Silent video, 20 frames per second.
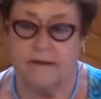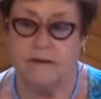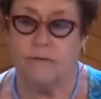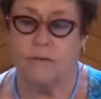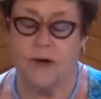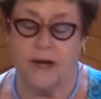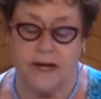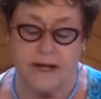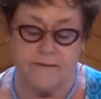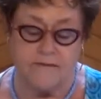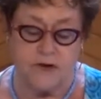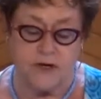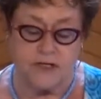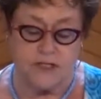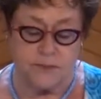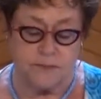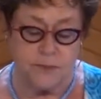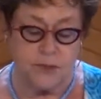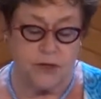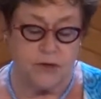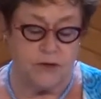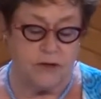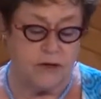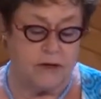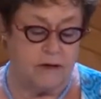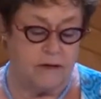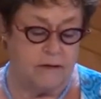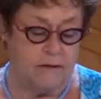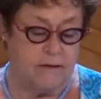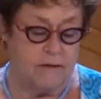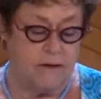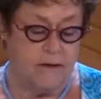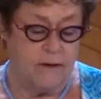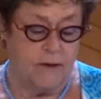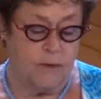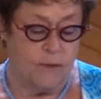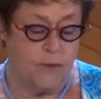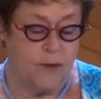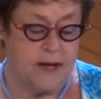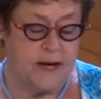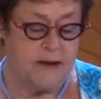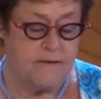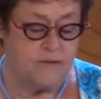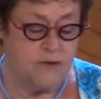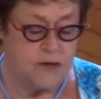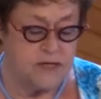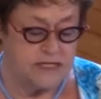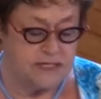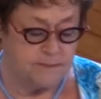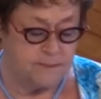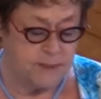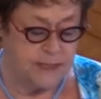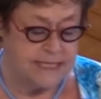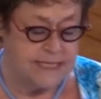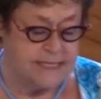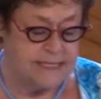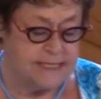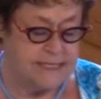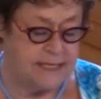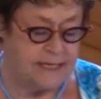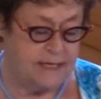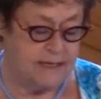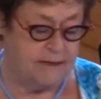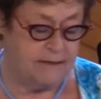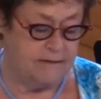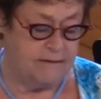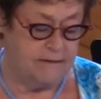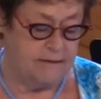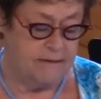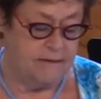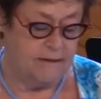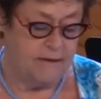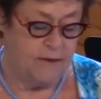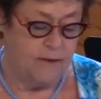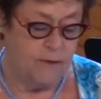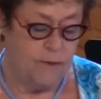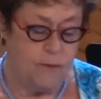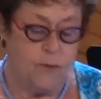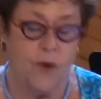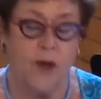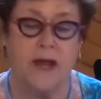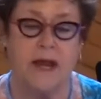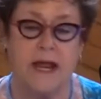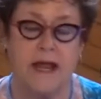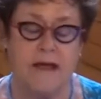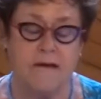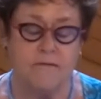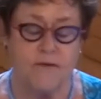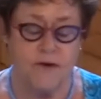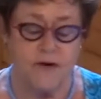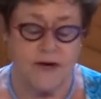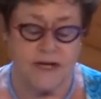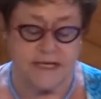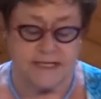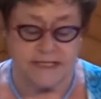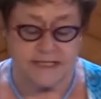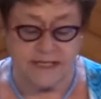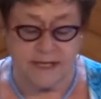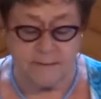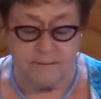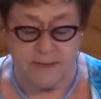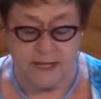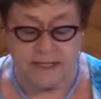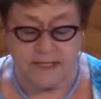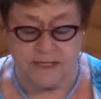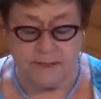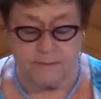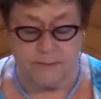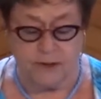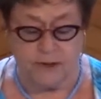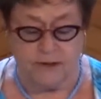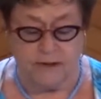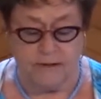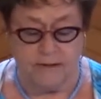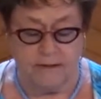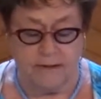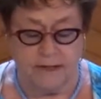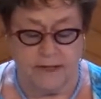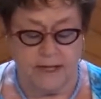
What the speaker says: whatever is pure, whatever is pleasing, whatever is commendable,